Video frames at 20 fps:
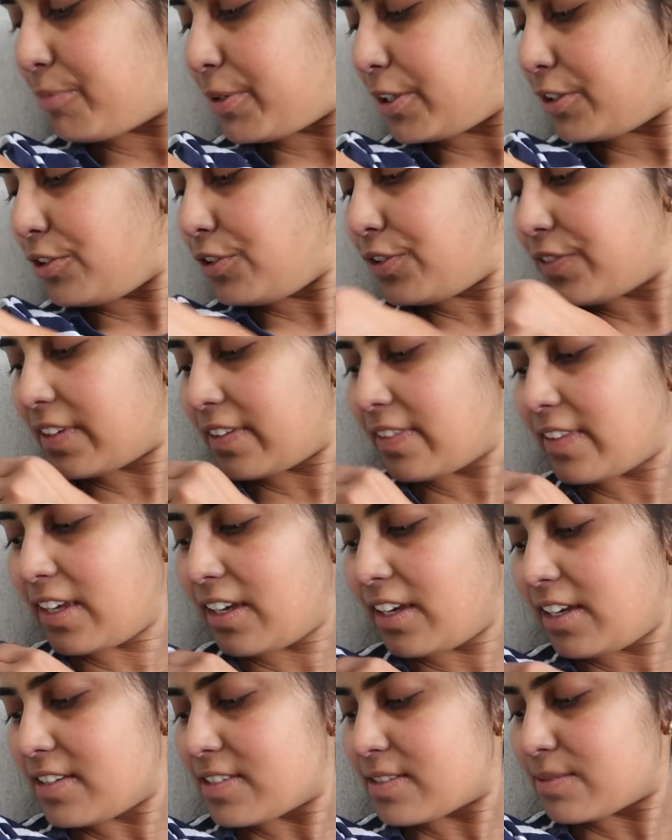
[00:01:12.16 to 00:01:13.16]
been using
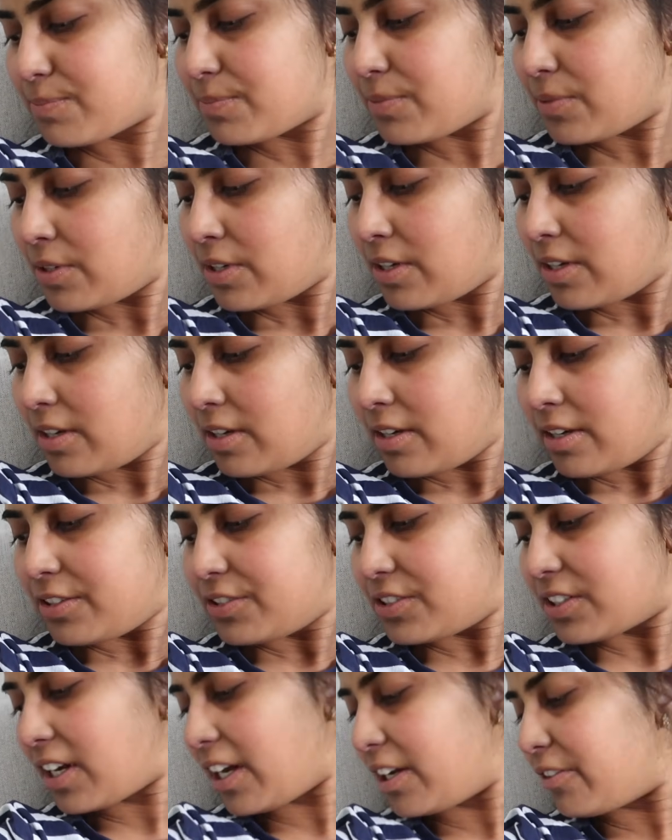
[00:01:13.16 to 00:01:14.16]
this
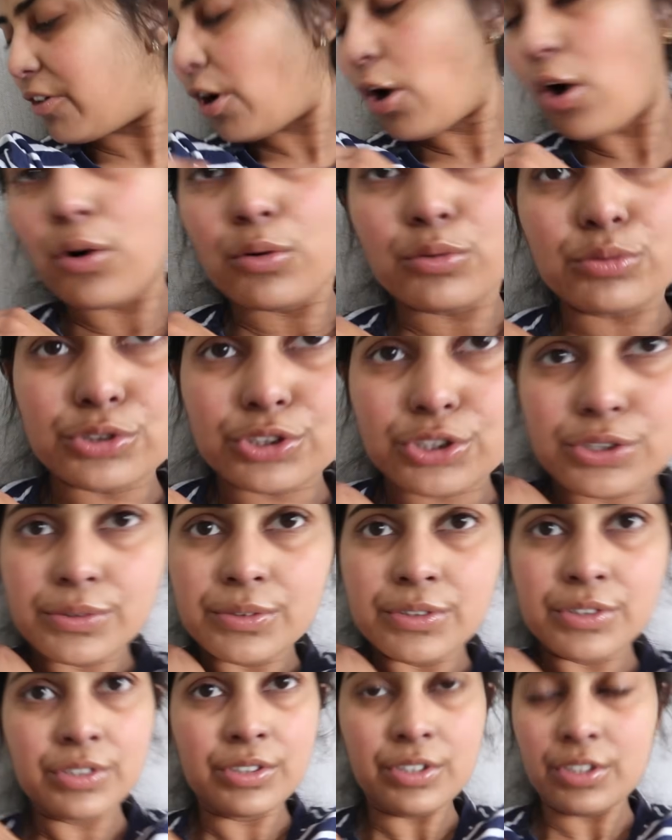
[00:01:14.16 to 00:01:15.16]
to kind of hold,
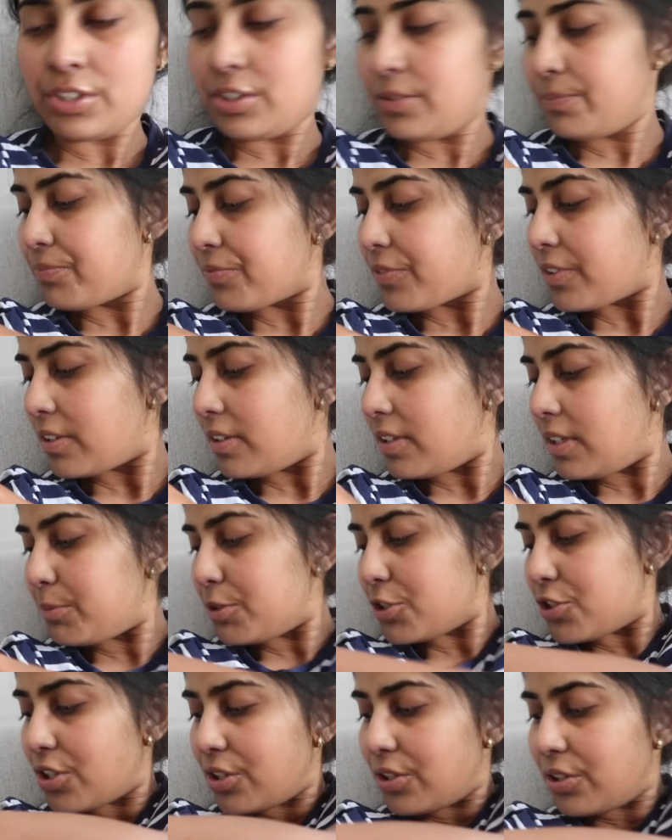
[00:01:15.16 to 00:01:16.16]
let me
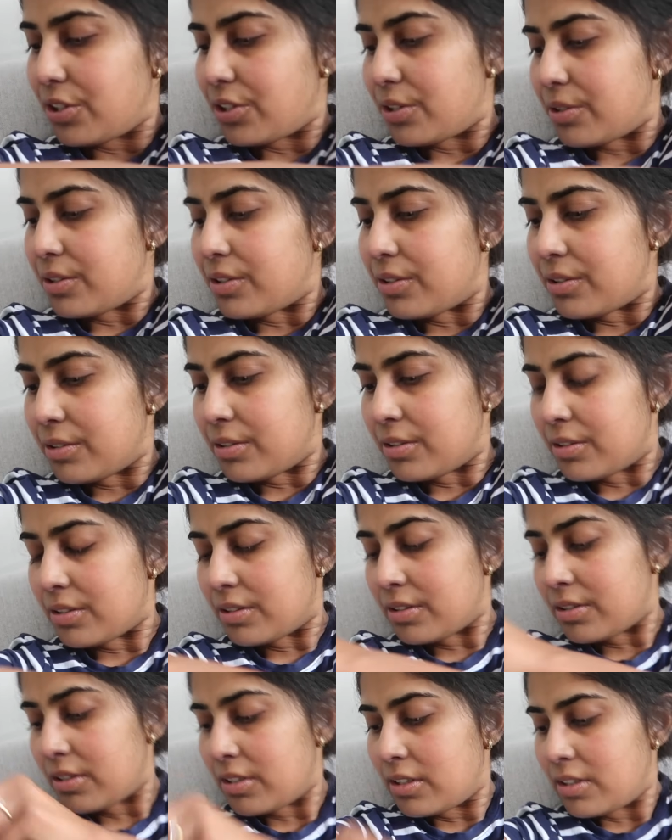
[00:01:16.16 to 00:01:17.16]
show you.
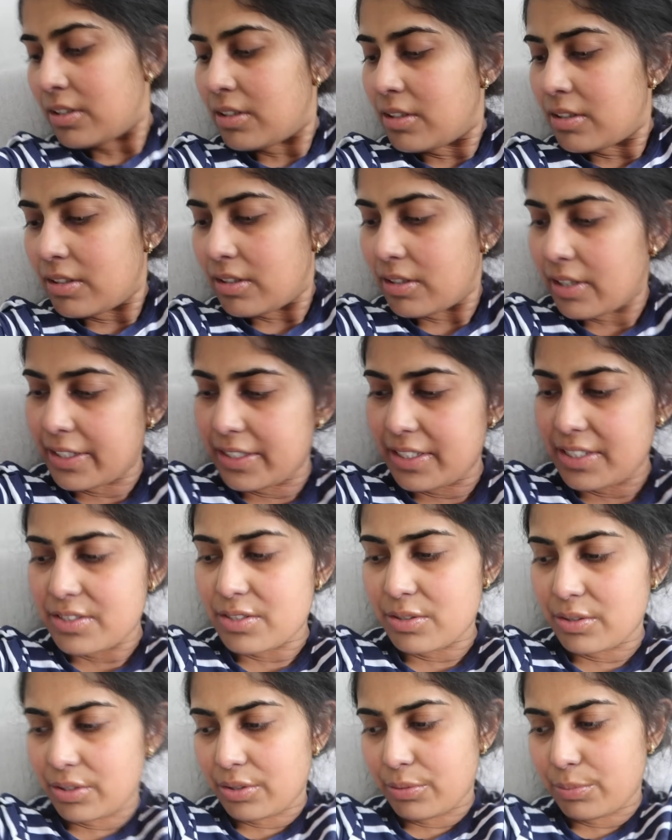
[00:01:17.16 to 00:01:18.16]
I need
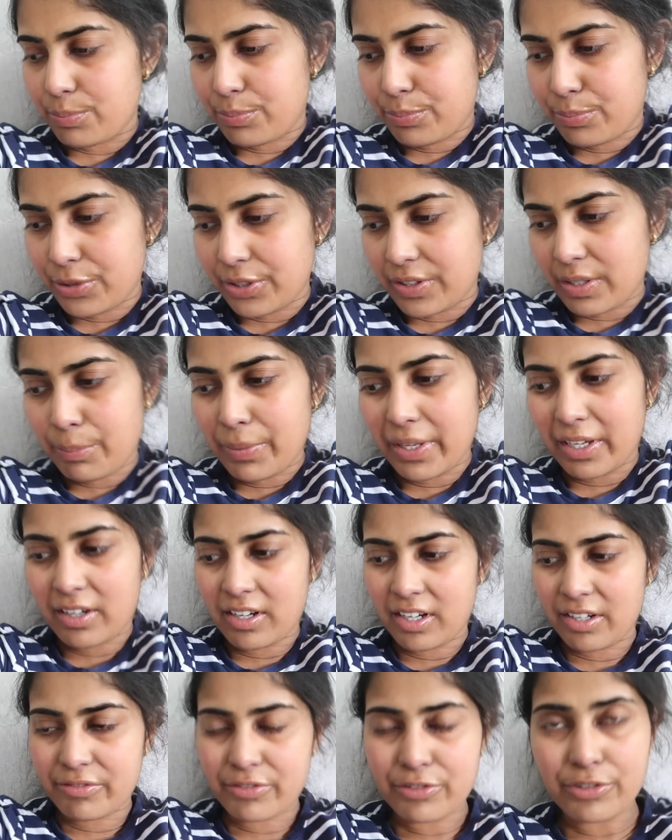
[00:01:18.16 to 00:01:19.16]
to put the big
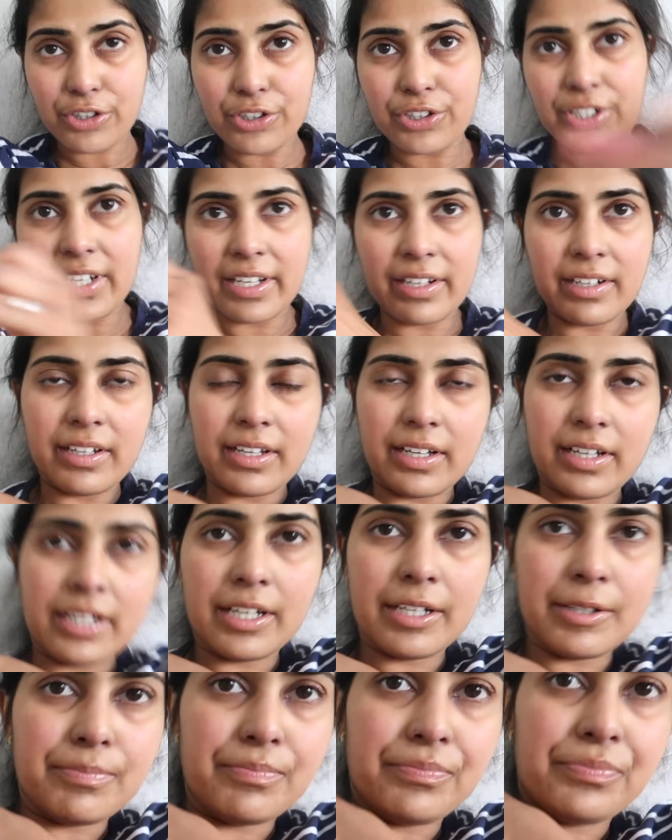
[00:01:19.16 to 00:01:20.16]
cover
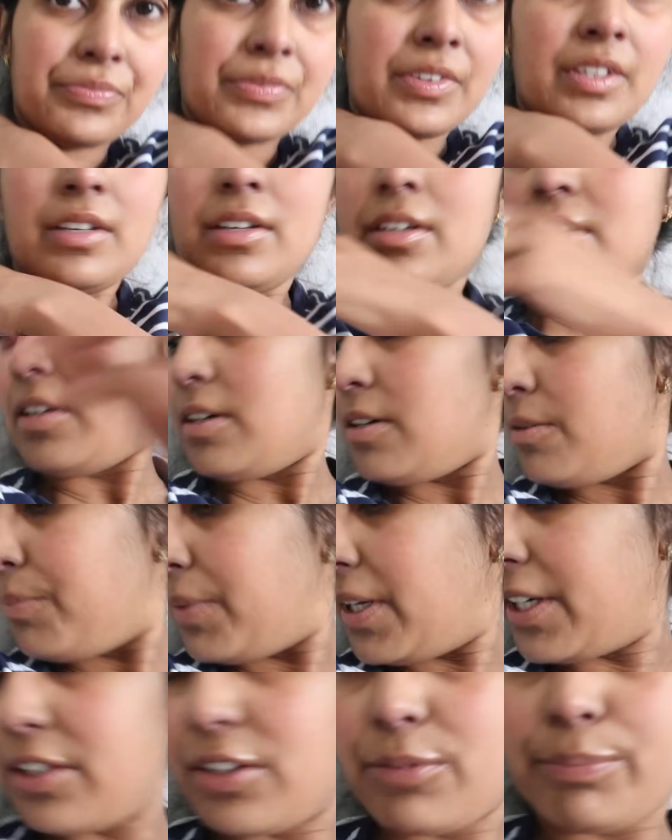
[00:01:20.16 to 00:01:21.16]
on,
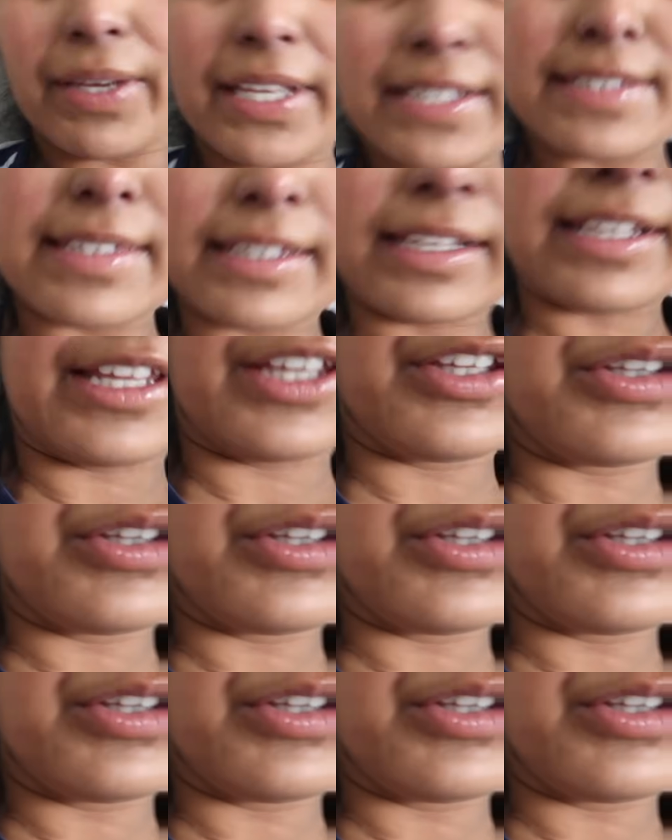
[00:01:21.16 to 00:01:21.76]
but basically